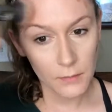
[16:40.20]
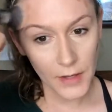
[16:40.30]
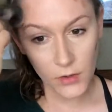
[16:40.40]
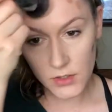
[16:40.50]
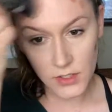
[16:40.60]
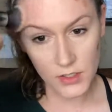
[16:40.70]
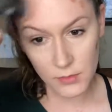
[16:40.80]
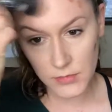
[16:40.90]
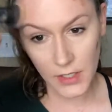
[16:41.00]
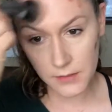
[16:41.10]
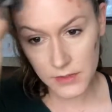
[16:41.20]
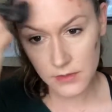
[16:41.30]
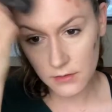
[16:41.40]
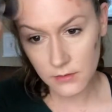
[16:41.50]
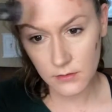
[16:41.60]
powders are sometimes.
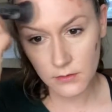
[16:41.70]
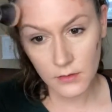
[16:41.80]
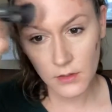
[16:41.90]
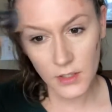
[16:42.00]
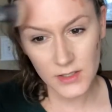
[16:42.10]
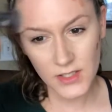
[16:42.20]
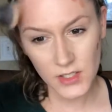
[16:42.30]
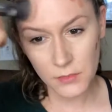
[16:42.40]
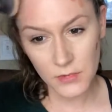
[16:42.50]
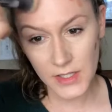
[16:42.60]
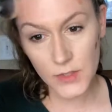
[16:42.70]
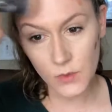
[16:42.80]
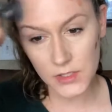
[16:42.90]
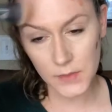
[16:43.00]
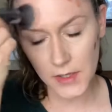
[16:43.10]
Because these
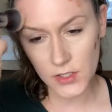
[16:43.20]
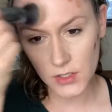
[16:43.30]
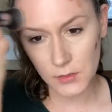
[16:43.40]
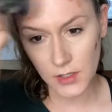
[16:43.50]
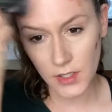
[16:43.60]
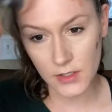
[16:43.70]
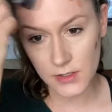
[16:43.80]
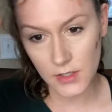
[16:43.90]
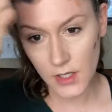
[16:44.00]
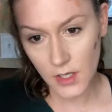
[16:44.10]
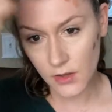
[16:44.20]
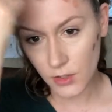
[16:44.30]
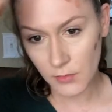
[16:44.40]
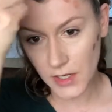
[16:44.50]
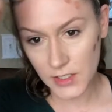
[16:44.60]
ones especially, because
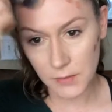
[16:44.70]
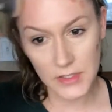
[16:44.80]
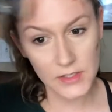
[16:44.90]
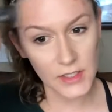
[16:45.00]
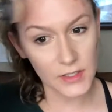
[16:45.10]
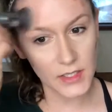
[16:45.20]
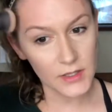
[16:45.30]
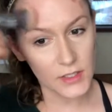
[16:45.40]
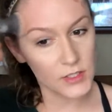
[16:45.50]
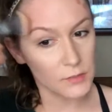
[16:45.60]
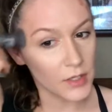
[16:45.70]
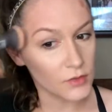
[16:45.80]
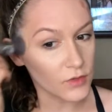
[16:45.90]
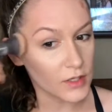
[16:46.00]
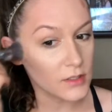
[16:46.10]
they're made to be skin-like, they just
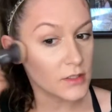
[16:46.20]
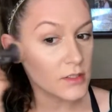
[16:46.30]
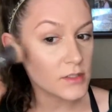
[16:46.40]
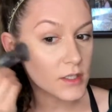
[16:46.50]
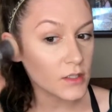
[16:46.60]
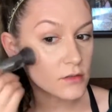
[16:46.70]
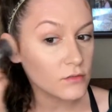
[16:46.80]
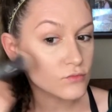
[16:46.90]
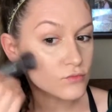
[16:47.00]
melt right into the skin.